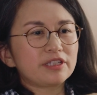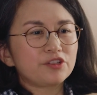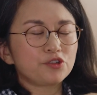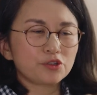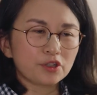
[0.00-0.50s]

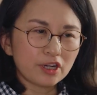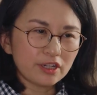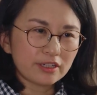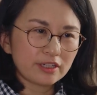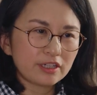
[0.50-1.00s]
sugar,
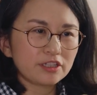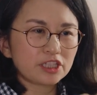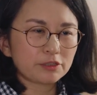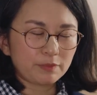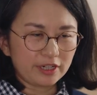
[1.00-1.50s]

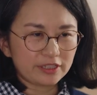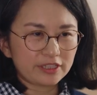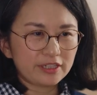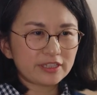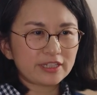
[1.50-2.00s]

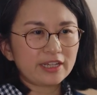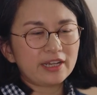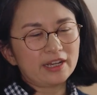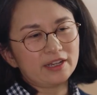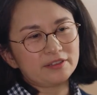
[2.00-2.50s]
spices,
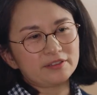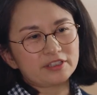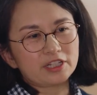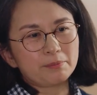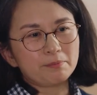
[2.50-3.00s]
and
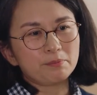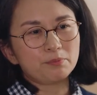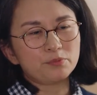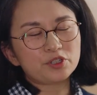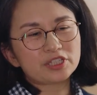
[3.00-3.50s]
some
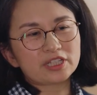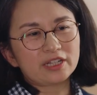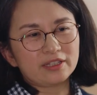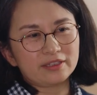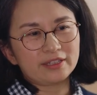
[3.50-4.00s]
books
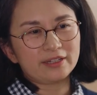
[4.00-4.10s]
and